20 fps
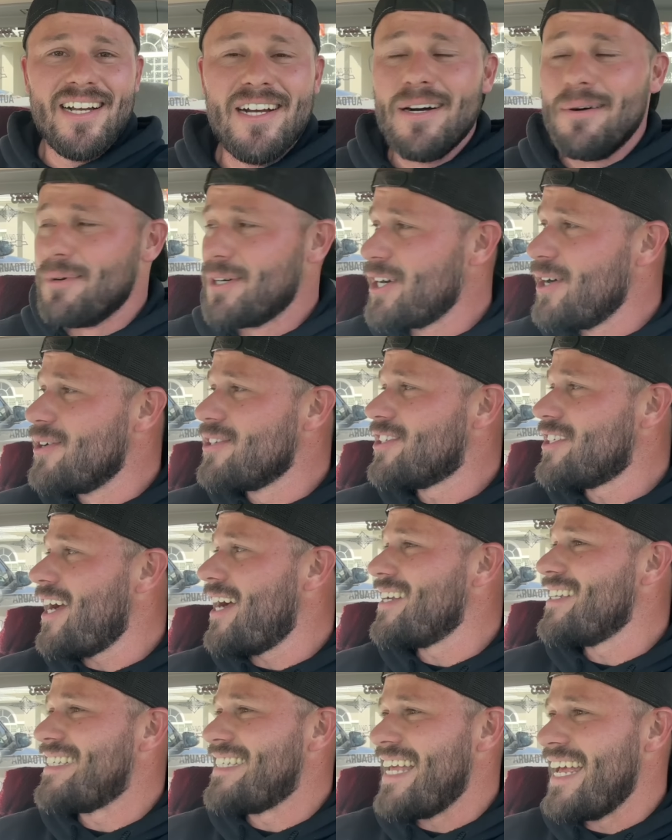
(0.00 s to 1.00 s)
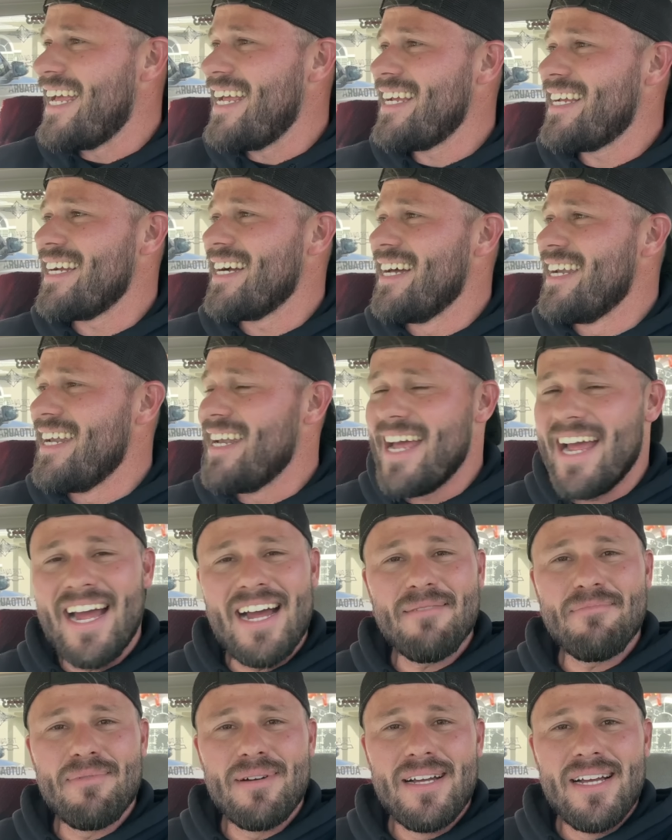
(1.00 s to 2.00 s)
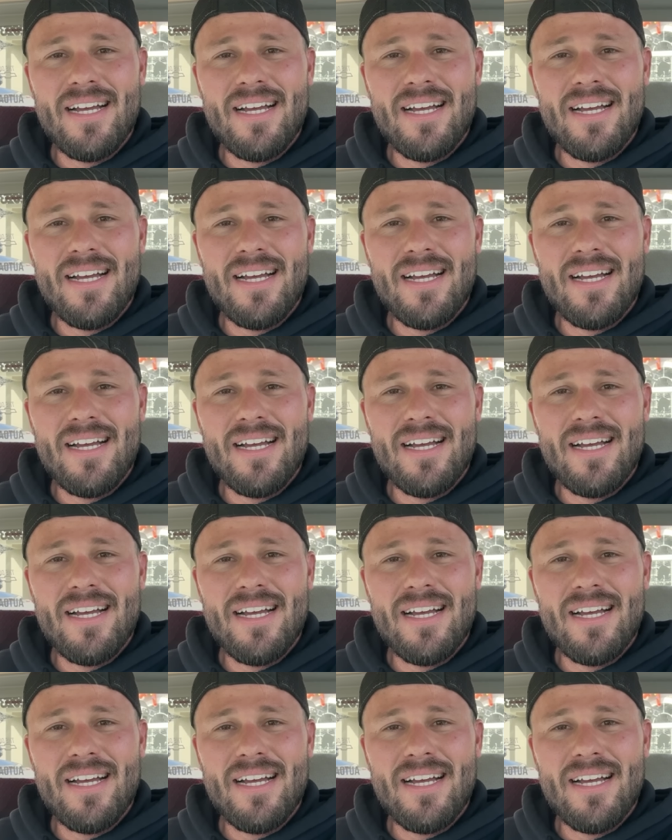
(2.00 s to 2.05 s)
I'm gonna go inside and take a nap.